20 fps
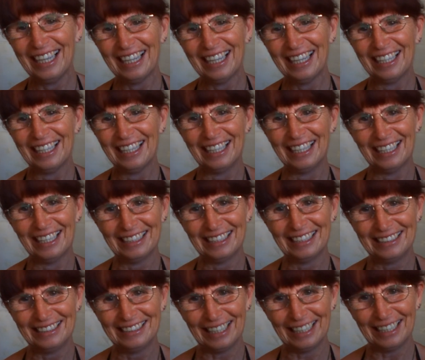Oh
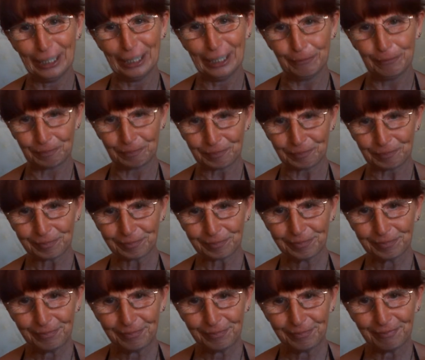dear.
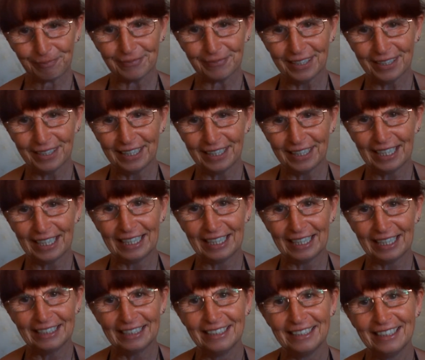Yeah.
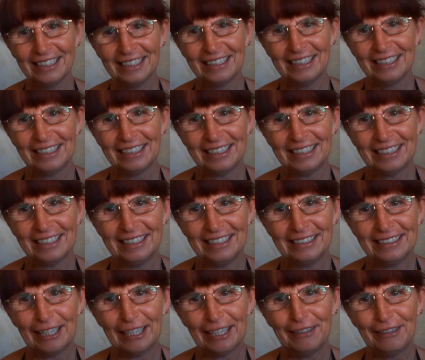
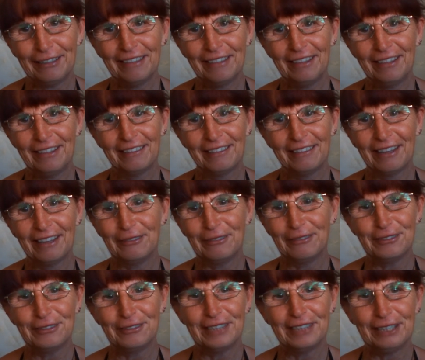So that was
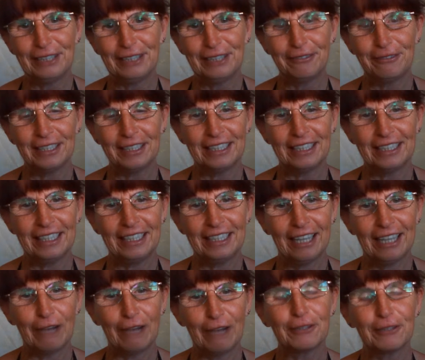really funny.
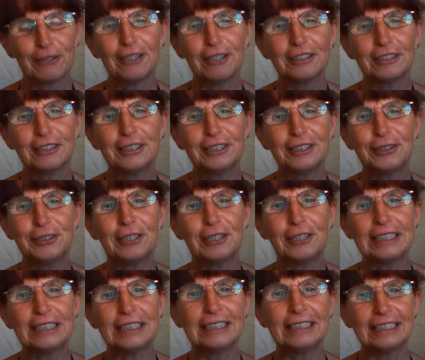I've got lots of stories.
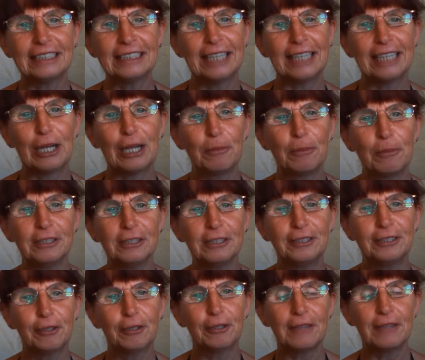As I say, I want to
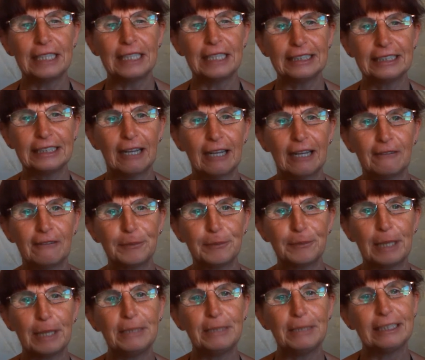do on these lives,
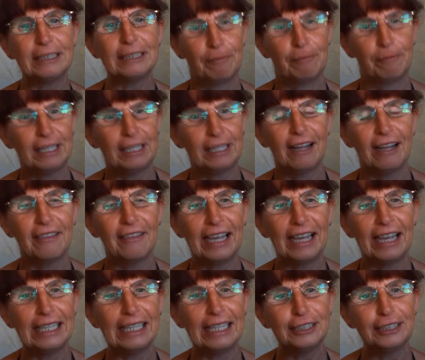maybe something like that
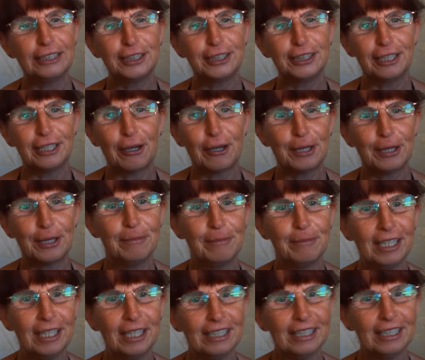each time,
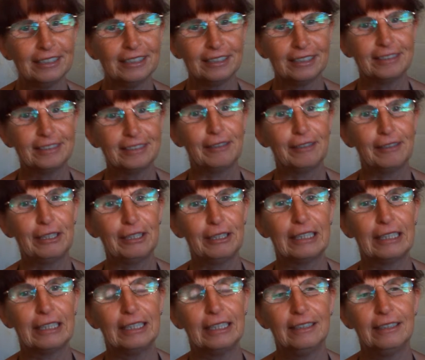just so you
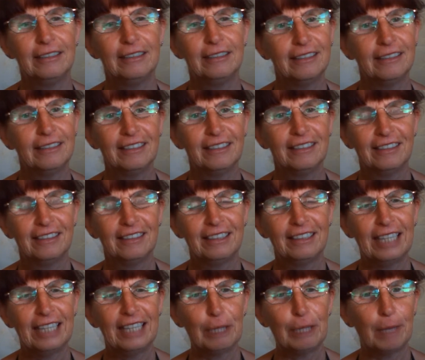can
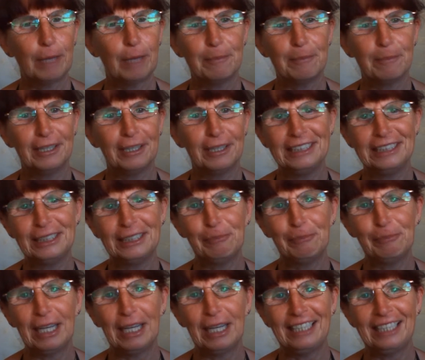get in my mind
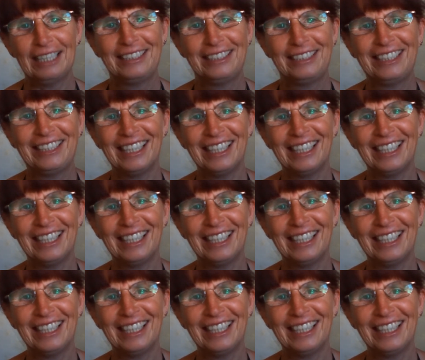space.